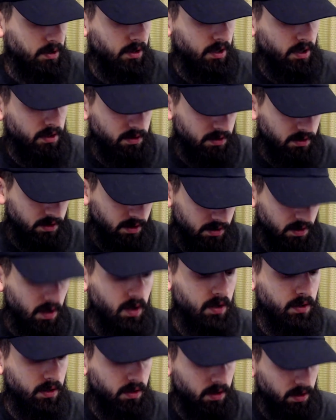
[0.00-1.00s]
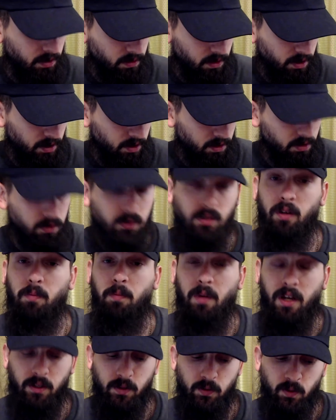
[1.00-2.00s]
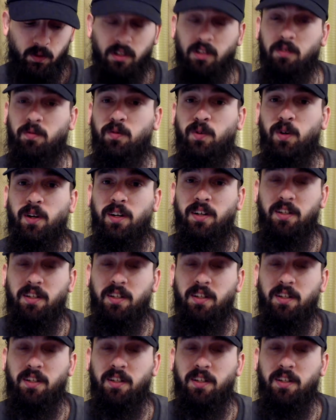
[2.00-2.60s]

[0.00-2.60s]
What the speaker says: It actually says on the card right here, so I might as well give credit